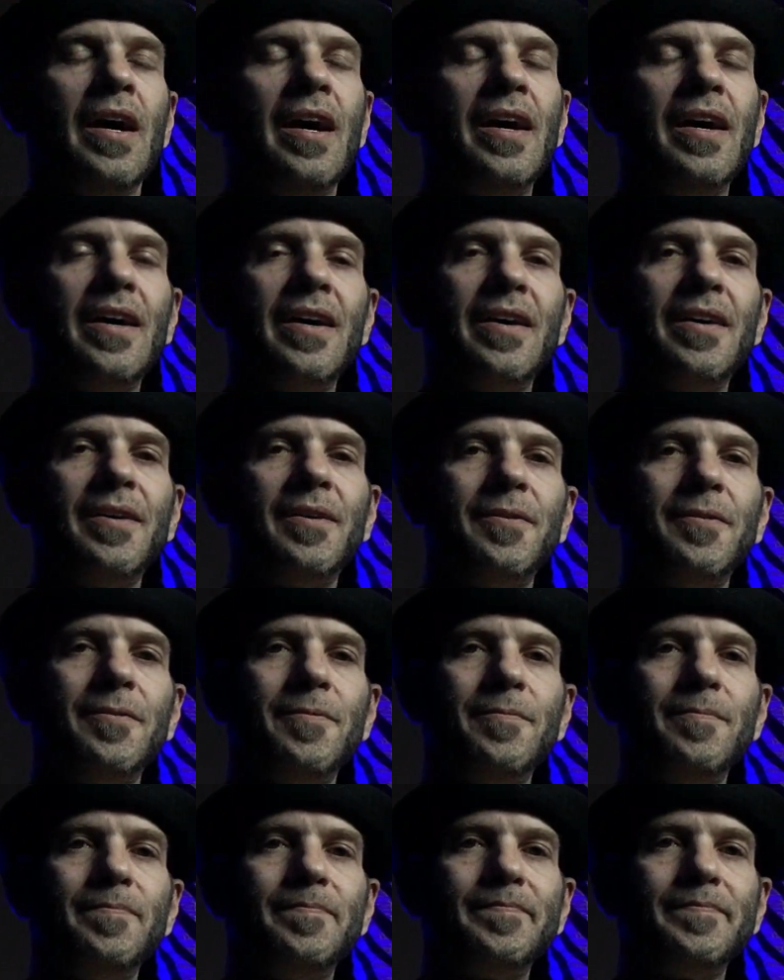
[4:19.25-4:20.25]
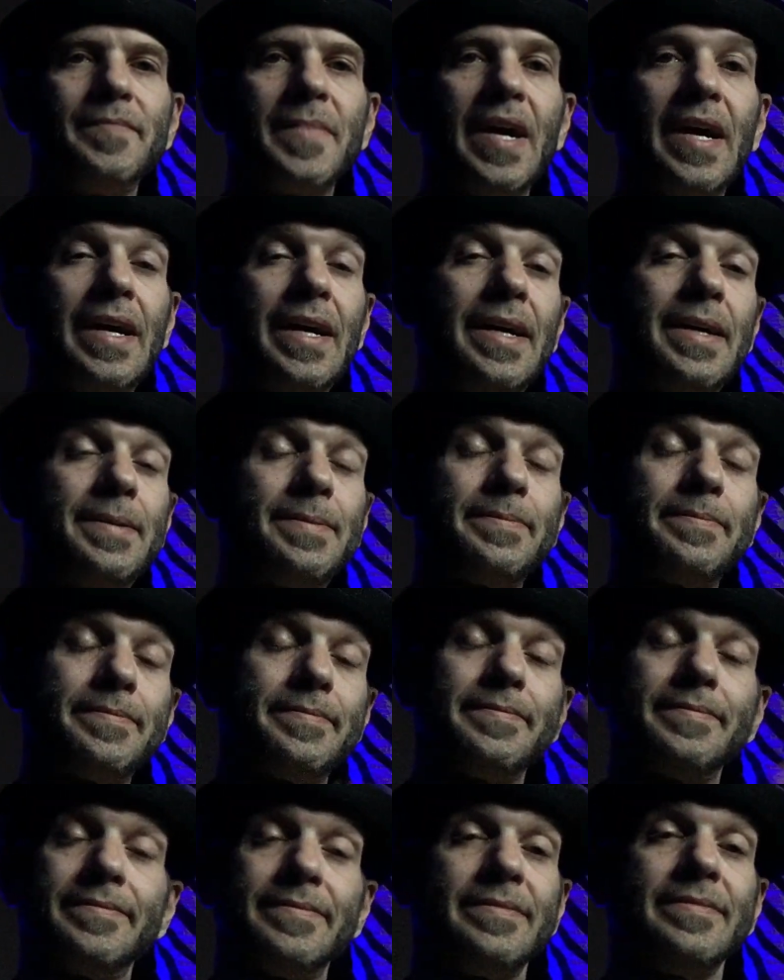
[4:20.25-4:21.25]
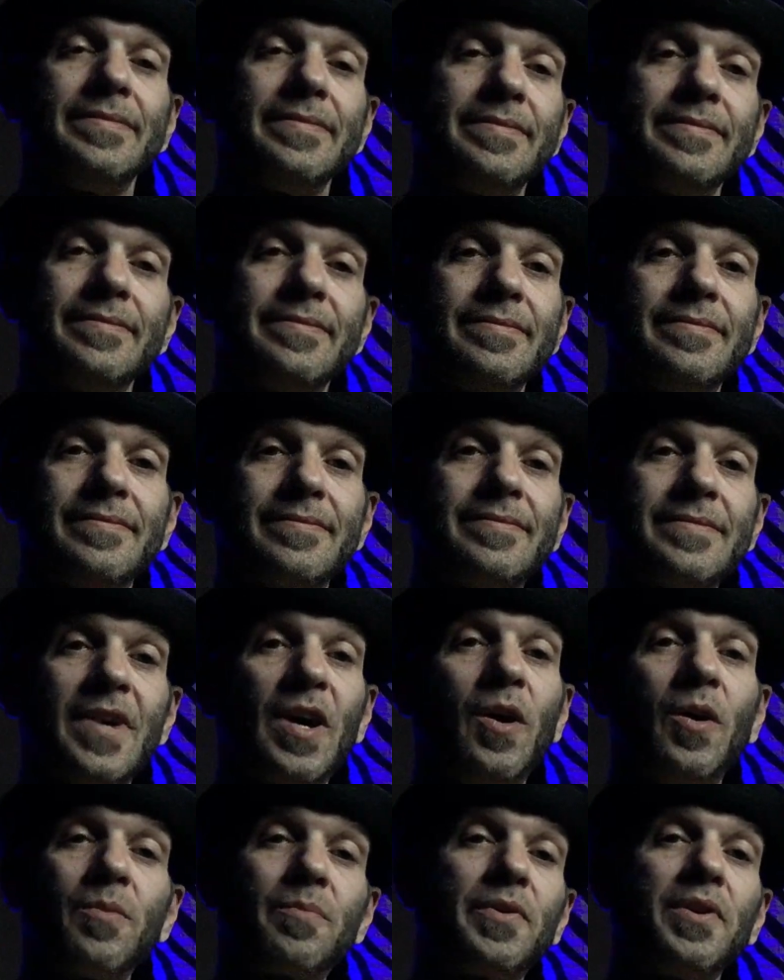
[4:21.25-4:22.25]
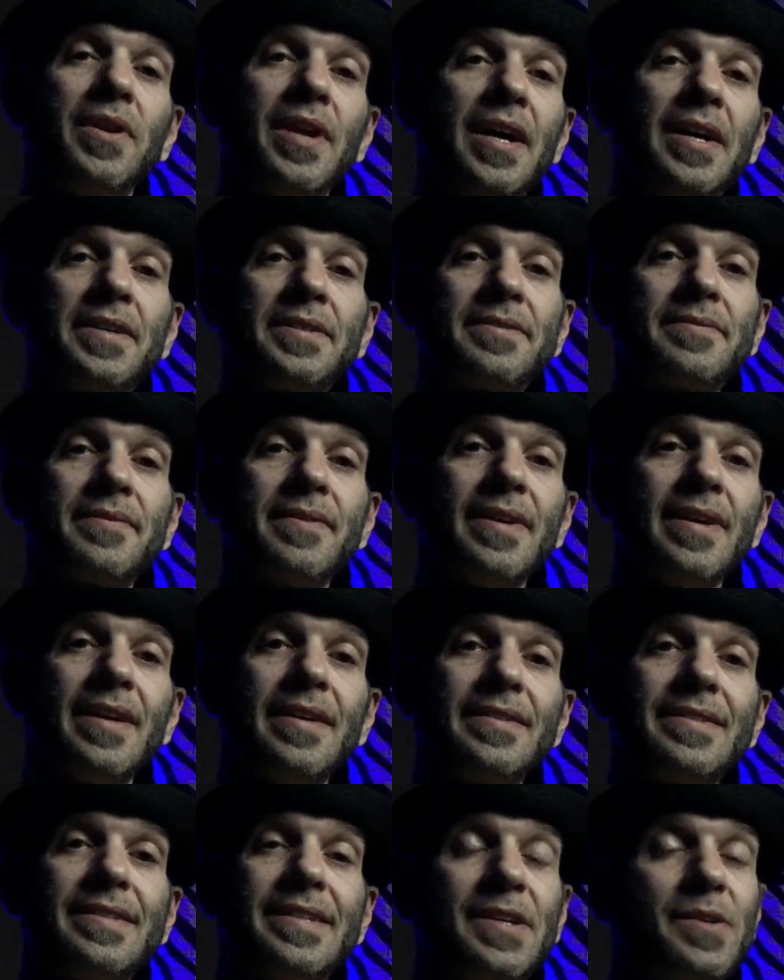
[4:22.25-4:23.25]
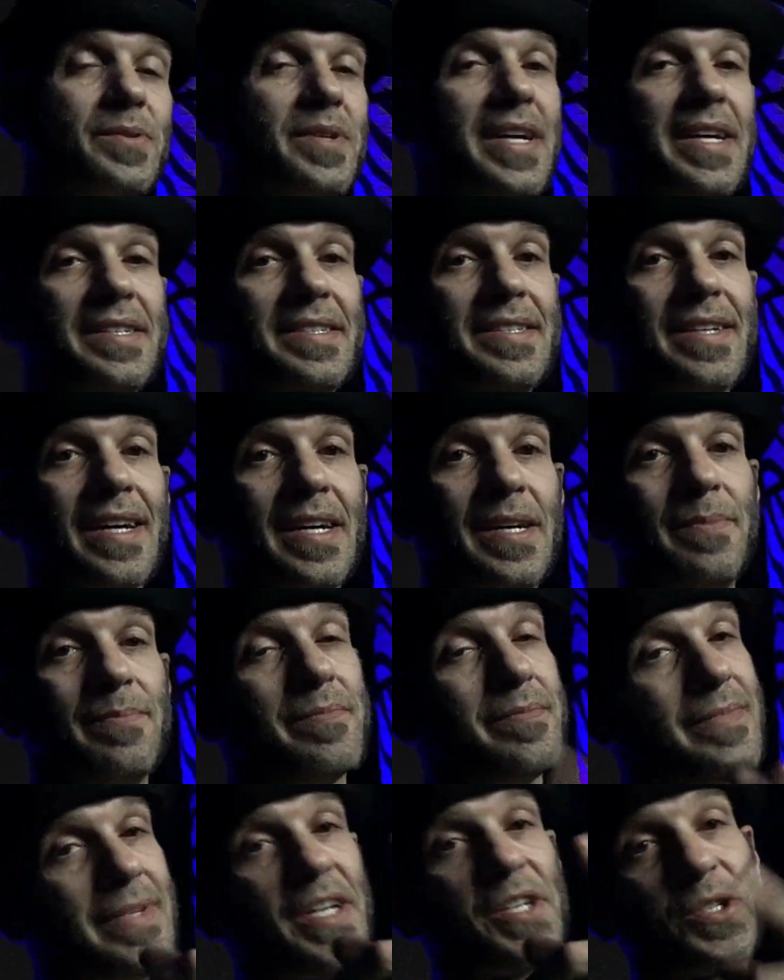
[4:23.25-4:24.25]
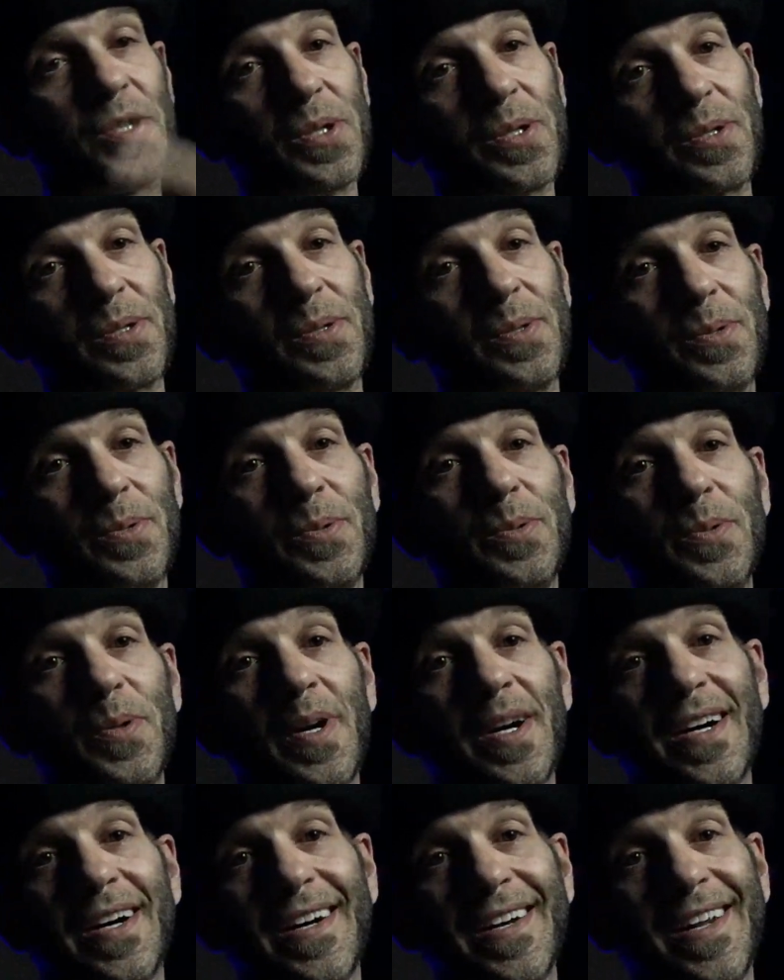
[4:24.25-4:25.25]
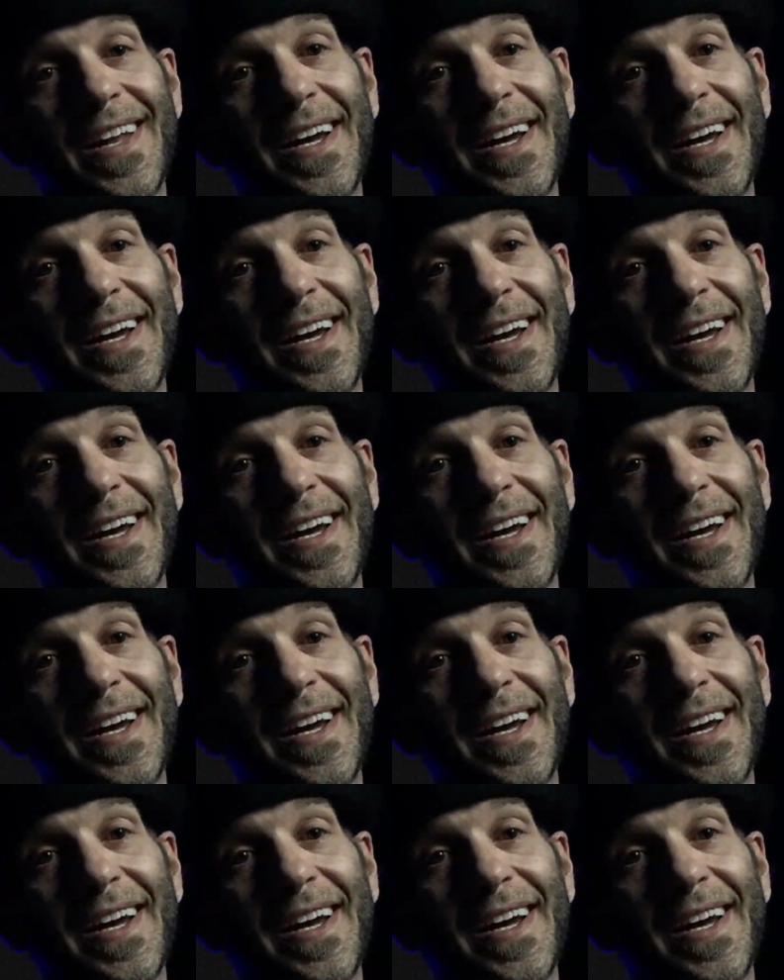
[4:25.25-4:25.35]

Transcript: And hope you like, and see you next time. Make sure to